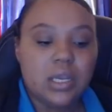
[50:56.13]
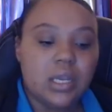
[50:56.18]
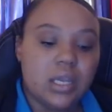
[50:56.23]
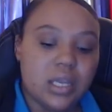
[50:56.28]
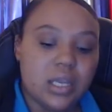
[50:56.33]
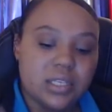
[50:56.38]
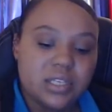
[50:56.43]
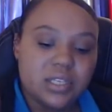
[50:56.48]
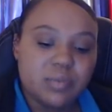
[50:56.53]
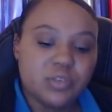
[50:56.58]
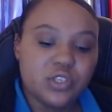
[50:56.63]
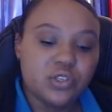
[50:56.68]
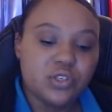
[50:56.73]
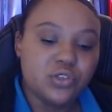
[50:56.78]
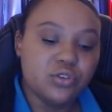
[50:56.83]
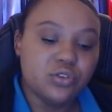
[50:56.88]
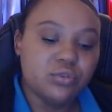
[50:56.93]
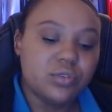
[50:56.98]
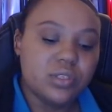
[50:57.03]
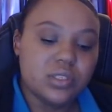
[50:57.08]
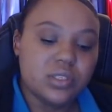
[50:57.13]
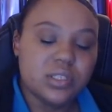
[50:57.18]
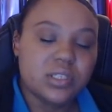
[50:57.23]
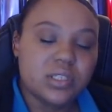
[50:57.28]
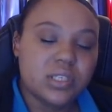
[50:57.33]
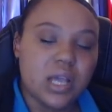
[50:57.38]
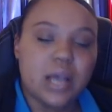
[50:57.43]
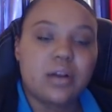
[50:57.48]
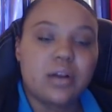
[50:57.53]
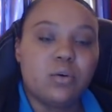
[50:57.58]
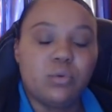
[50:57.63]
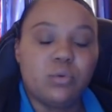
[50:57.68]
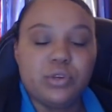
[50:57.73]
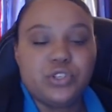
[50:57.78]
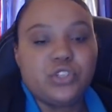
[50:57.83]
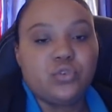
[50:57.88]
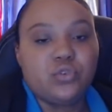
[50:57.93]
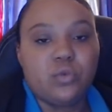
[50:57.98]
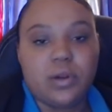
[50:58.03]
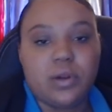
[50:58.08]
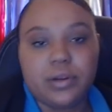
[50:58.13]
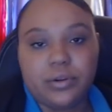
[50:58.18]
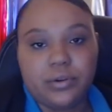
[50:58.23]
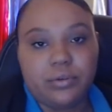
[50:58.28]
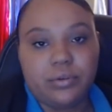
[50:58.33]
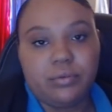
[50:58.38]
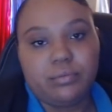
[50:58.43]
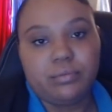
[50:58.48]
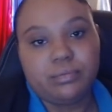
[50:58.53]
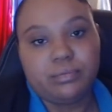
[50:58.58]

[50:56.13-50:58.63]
It's up to you to decide on what you want to do.